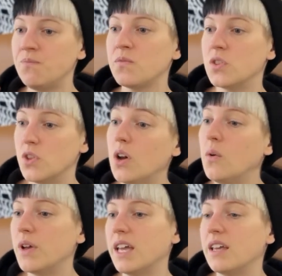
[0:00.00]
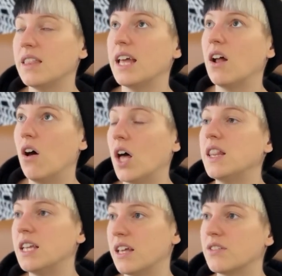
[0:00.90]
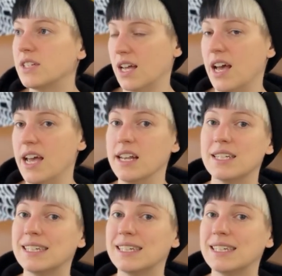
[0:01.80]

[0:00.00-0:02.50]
knowing that on the other side,